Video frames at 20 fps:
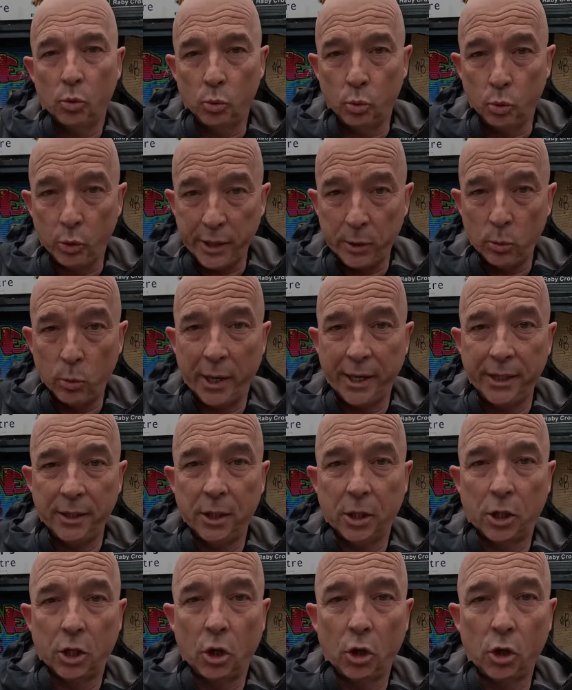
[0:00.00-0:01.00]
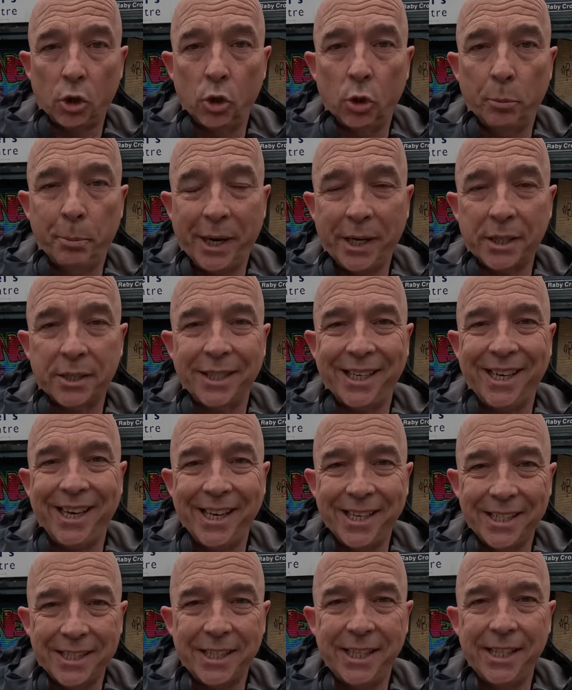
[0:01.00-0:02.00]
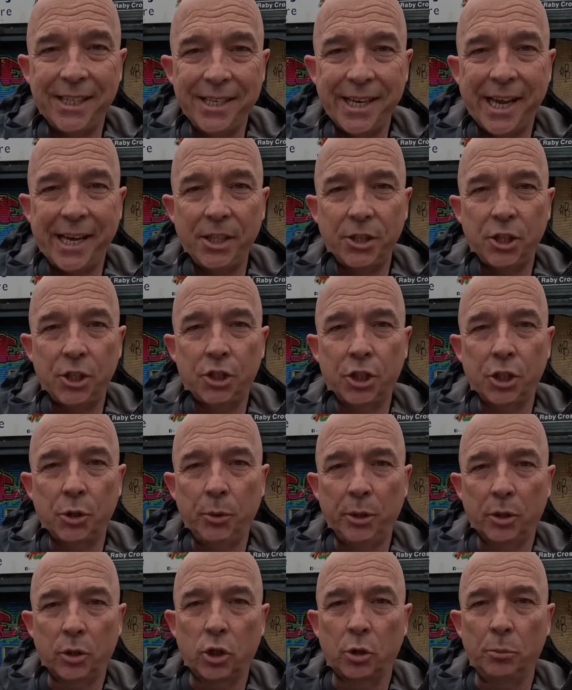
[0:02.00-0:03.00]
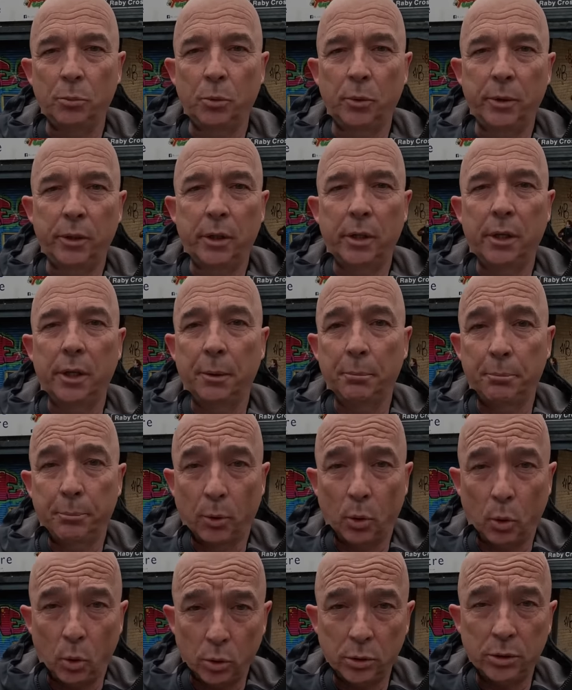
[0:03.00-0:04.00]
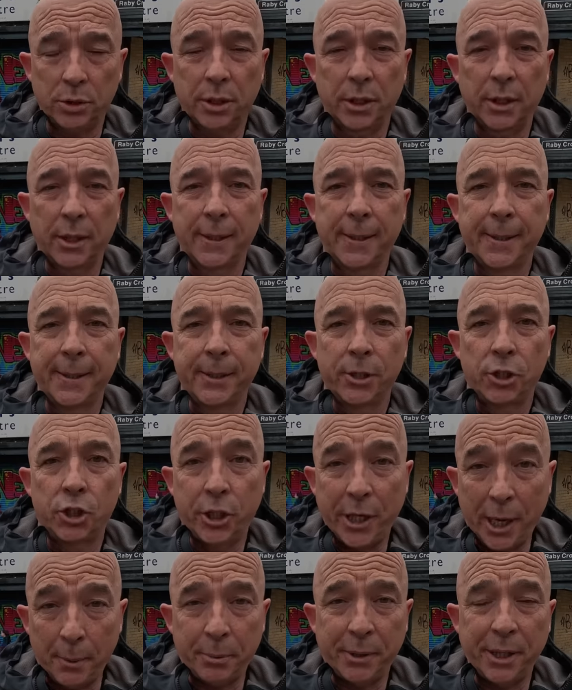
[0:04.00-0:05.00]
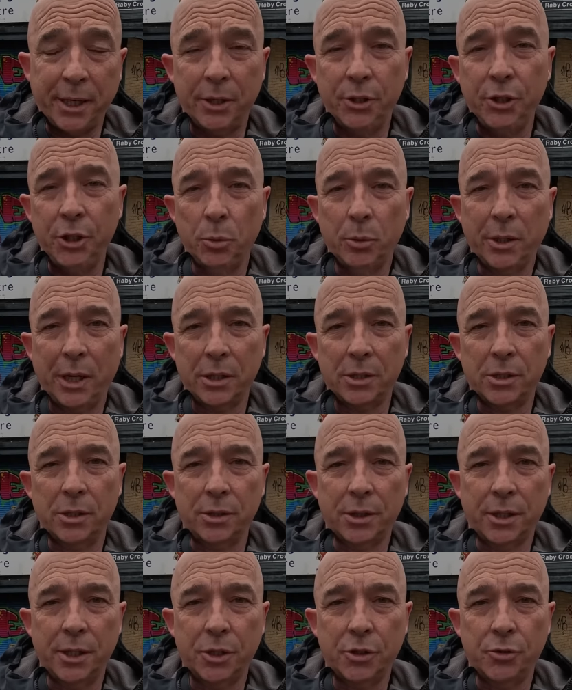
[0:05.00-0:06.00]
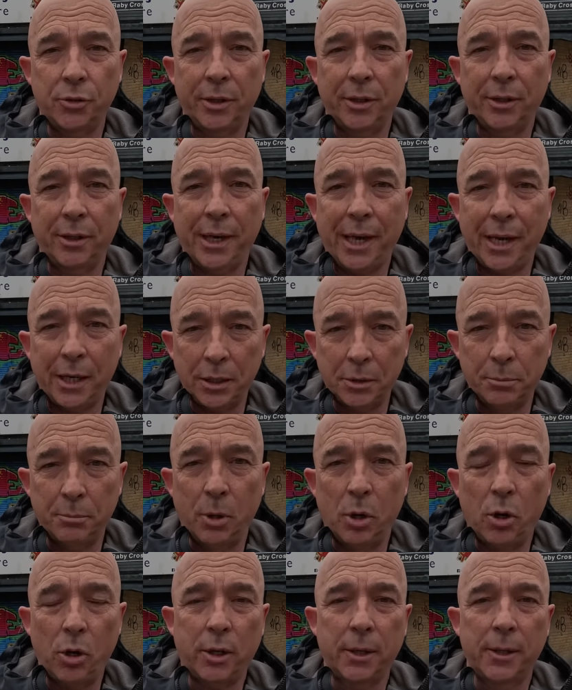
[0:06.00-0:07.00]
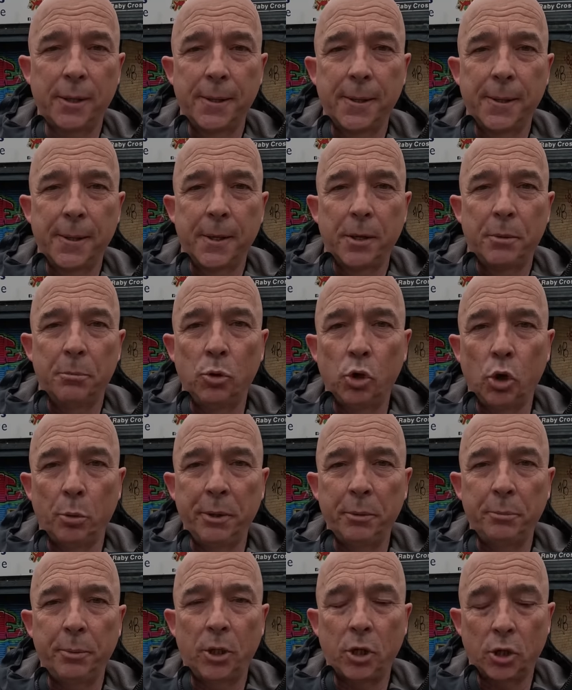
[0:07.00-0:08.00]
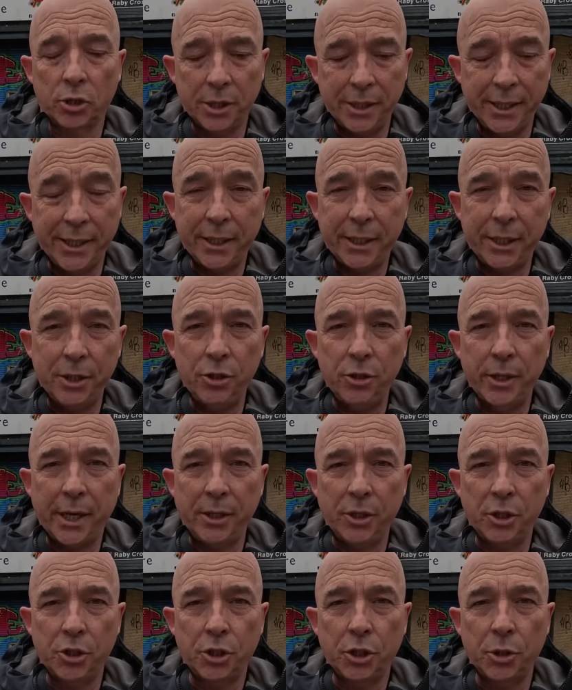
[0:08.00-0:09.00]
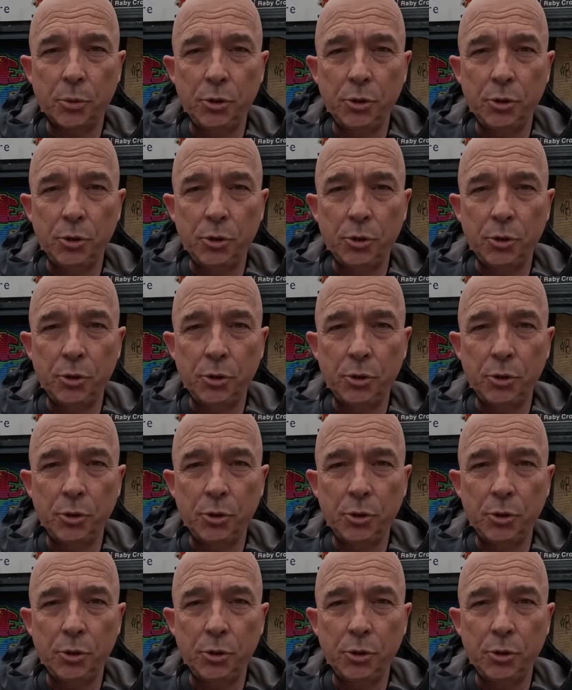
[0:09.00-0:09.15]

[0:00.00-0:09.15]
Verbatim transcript: rewind the clock, go back to 1892, you'll come to an, an important chapter in Newcastle's history, a landmark moment because in 1892